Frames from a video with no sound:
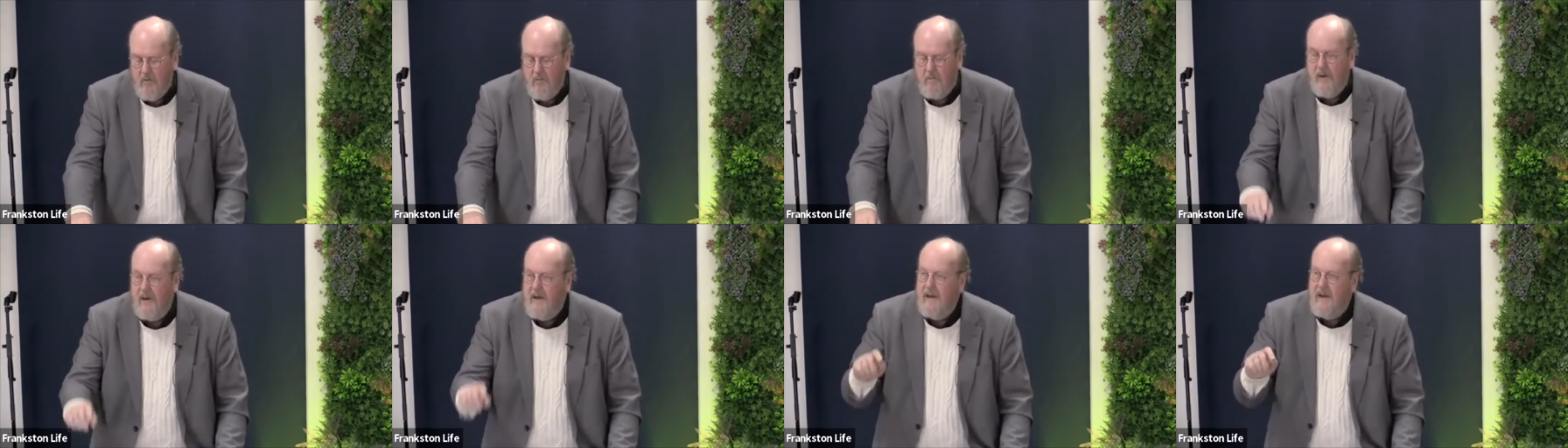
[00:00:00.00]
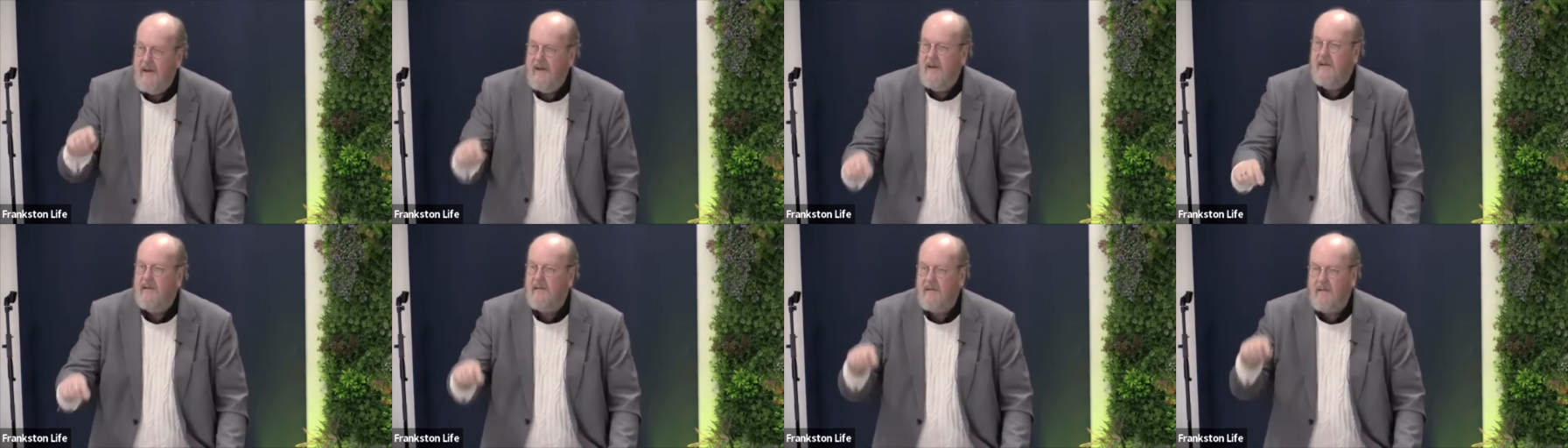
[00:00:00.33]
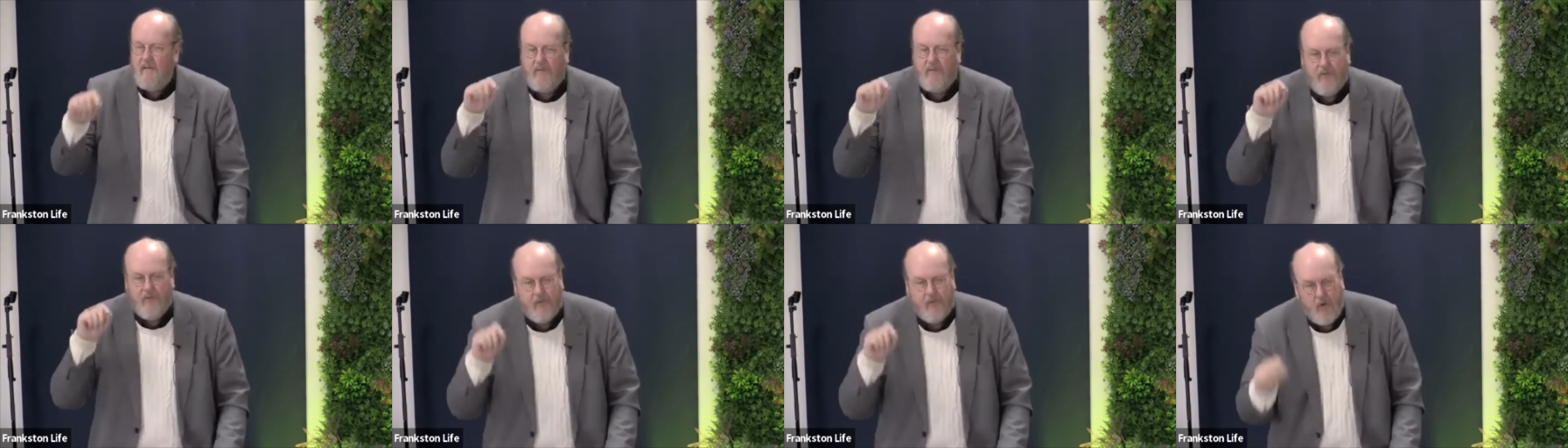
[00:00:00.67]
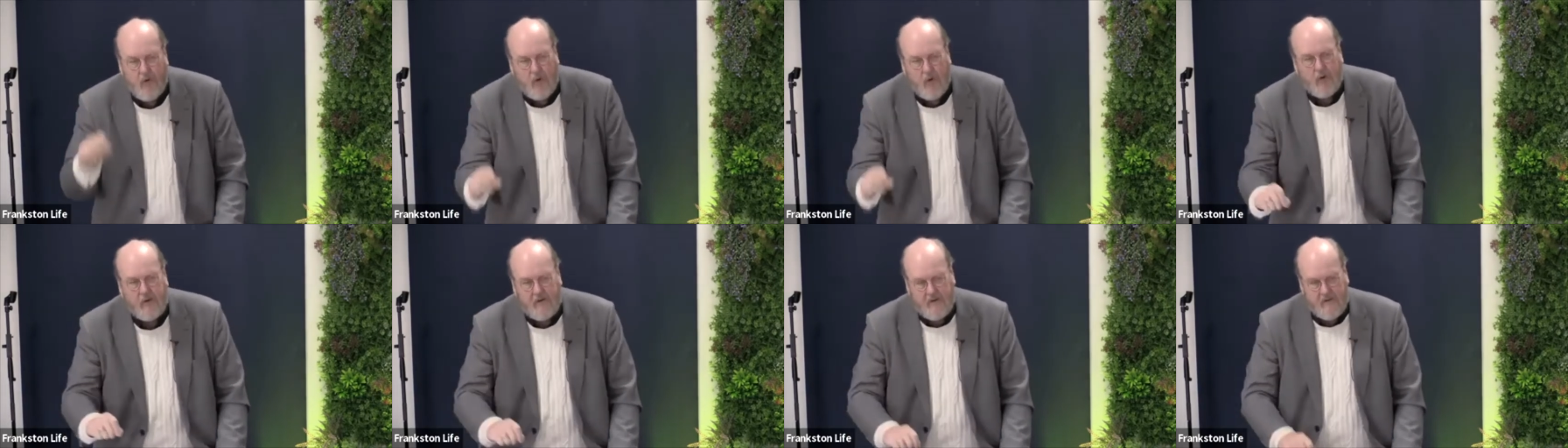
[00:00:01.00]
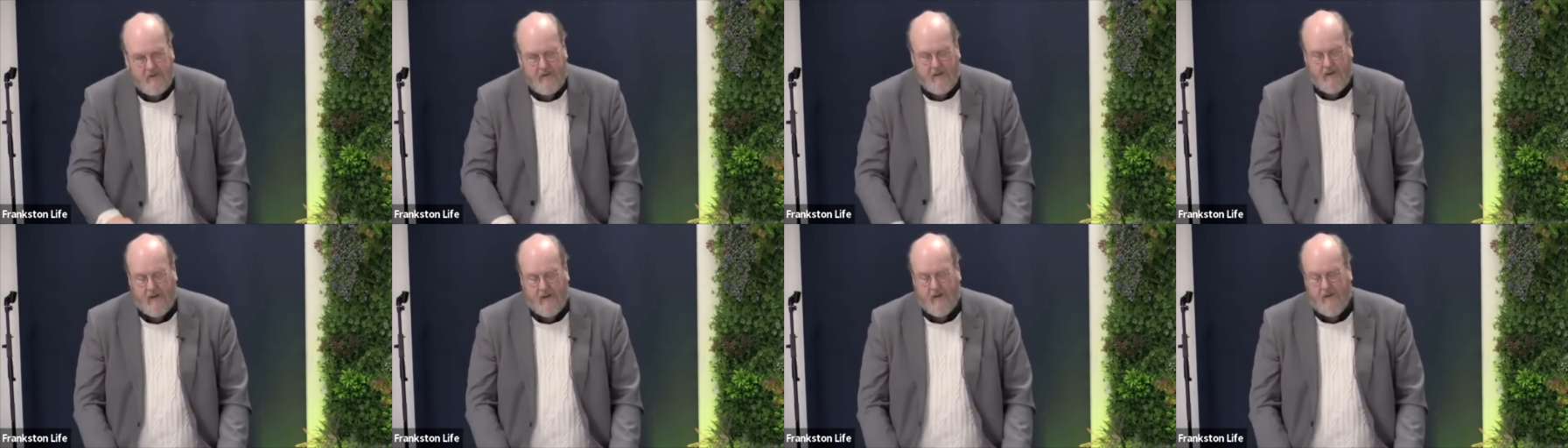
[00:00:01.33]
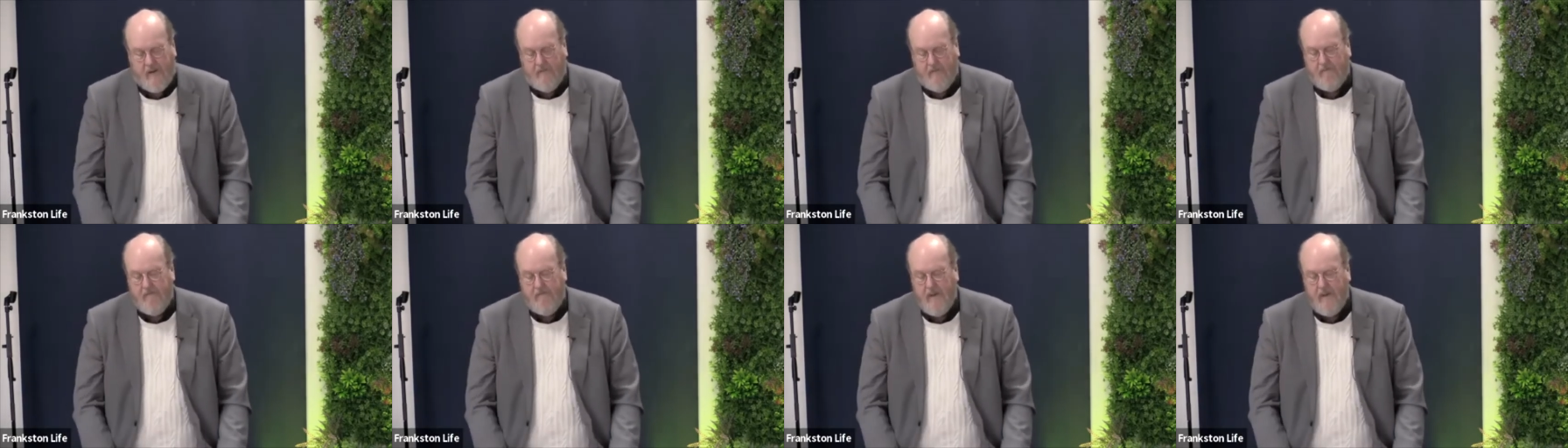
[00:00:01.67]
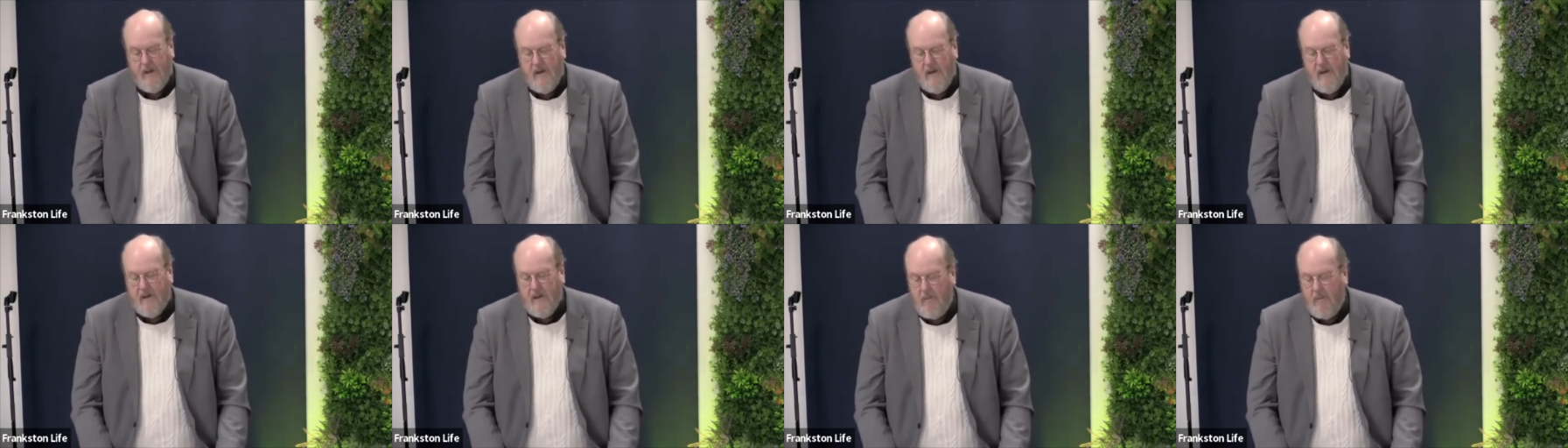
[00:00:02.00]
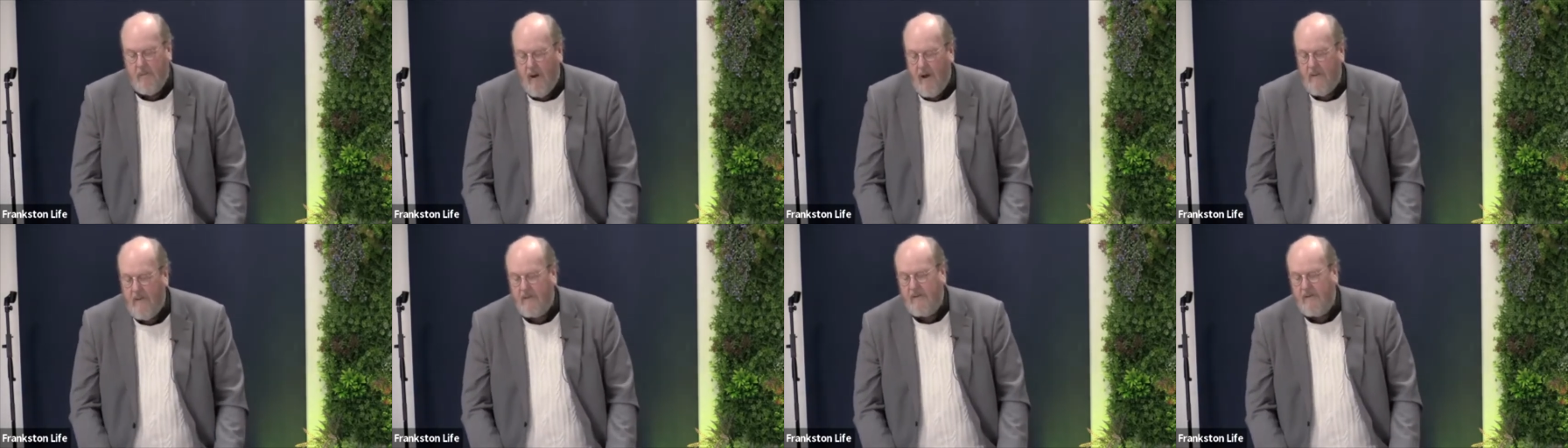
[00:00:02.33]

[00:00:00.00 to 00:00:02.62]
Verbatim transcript: but he is a fraudster. Yeah. The Bible